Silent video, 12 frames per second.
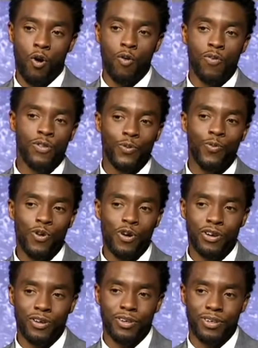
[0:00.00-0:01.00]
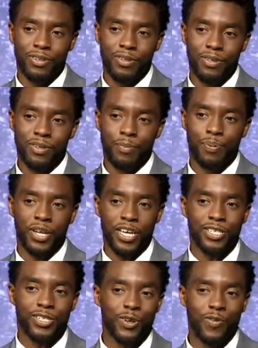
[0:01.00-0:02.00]
over the water,
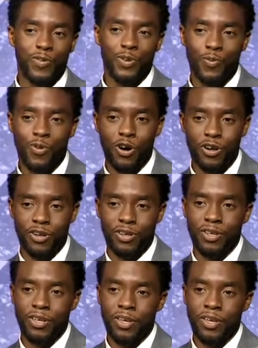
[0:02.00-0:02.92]
placed over the water,